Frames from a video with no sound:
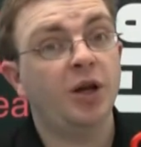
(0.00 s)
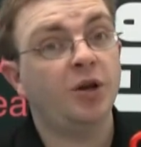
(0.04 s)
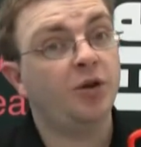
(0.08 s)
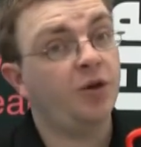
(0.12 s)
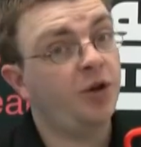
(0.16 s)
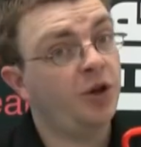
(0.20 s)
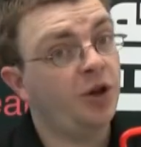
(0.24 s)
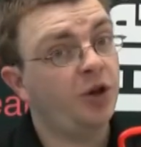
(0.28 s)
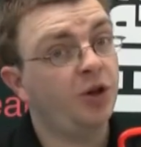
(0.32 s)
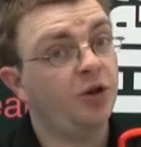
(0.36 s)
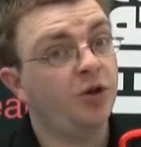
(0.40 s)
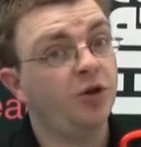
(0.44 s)
I don't
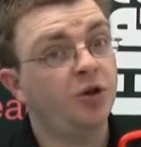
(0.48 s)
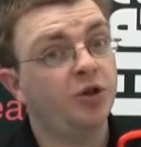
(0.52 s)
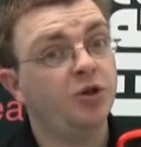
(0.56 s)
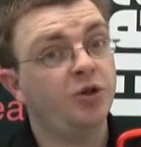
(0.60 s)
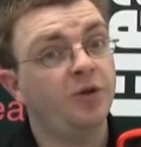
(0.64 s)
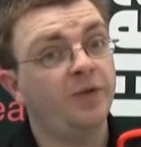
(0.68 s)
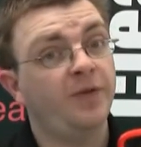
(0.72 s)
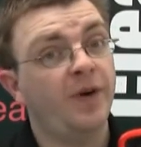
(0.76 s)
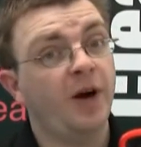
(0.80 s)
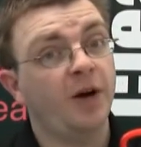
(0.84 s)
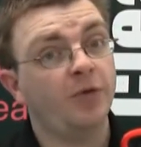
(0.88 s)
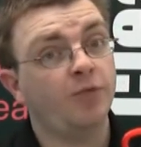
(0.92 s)
think you'd go
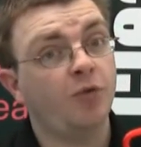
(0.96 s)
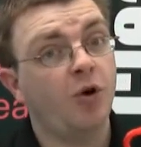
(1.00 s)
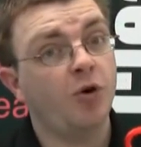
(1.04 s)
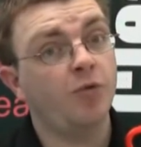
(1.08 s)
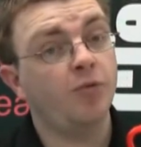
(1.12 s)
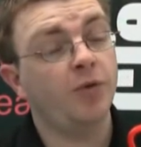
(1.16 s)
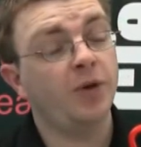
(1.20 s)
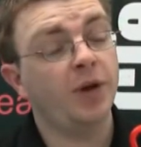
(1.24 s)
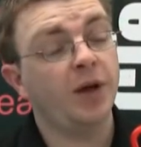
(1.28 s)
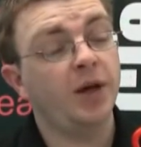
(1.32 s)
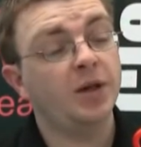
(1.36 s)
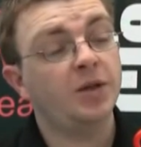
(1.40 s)
too far
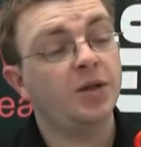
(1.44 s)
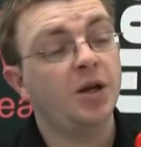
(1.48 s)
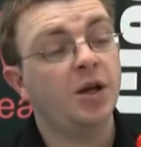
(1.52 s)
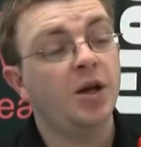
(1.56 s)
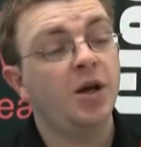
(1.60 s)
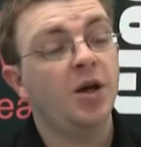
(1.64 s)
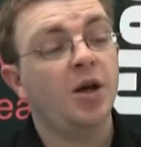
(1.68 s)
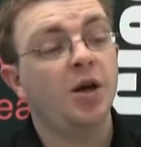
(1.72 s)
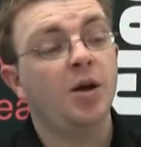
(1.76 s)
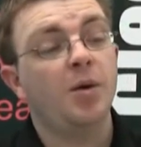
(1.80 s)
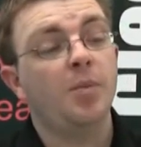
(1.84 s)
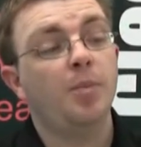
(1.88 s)
wrong with it,
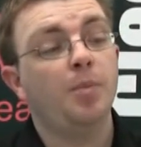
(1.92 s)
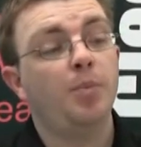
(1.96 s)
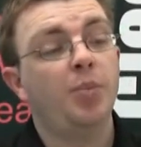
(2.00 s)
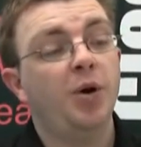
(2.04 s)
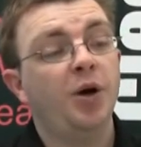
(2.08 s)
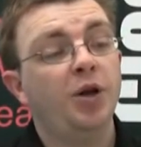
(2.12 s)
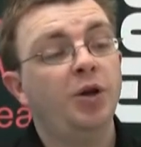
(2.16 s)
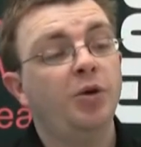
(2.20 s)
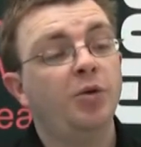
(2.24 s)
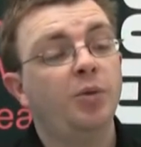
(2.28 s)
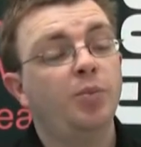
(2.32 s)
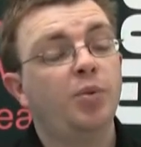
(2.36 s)

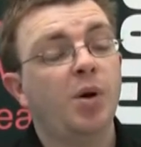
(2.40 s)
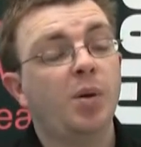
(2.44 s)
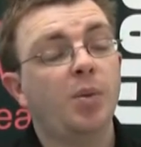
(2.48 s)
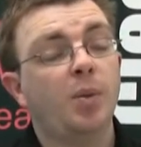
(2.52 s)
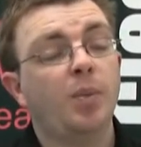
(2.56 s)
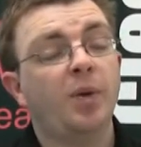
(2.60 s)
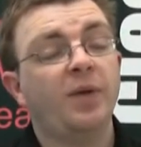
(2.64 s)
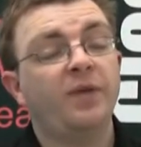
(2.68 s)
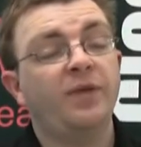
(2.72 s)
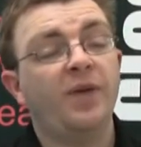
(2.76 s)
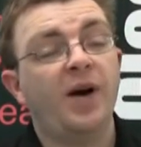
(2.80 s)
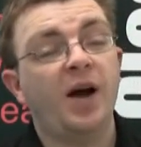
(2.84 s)
but you would
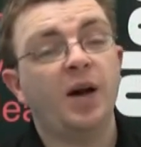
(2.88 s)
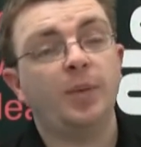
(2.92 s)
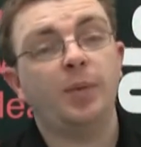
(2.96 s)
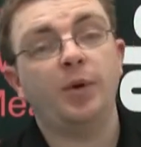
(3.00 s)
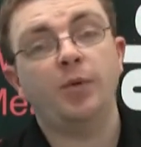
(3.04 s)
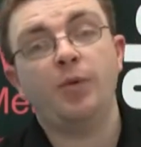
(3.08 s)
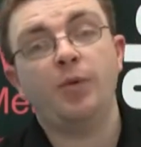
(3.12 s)
probably find it'd be